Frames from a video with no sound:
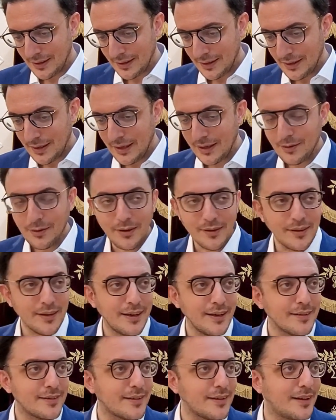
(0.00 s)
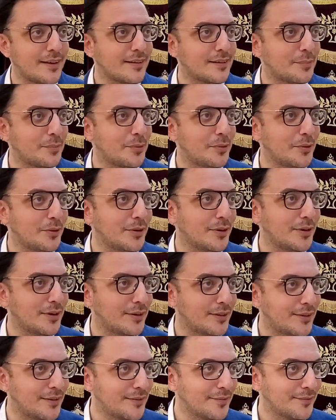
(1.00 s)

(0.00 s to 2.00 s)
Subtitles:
I call tonight's class a pure heart.